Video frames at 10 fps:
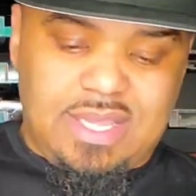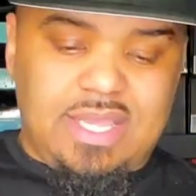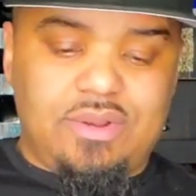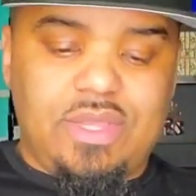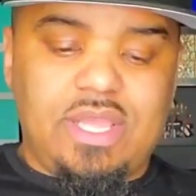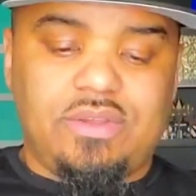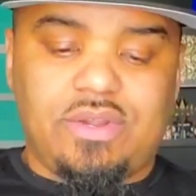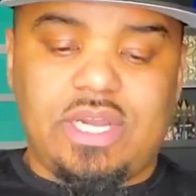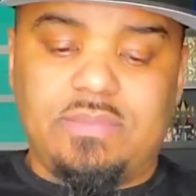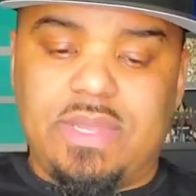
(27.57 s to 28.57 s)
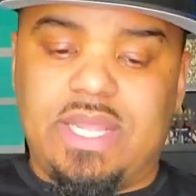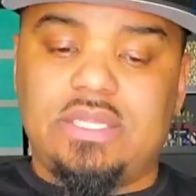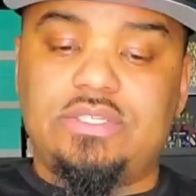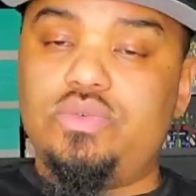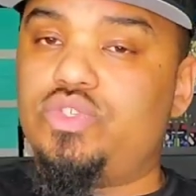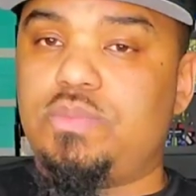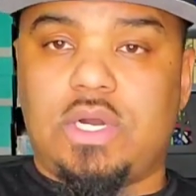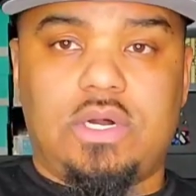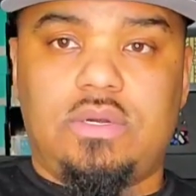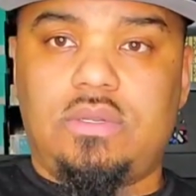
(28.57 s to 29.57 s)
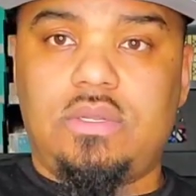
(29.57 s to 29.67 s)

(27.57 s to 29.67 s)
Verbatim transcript: it'll either come in too small,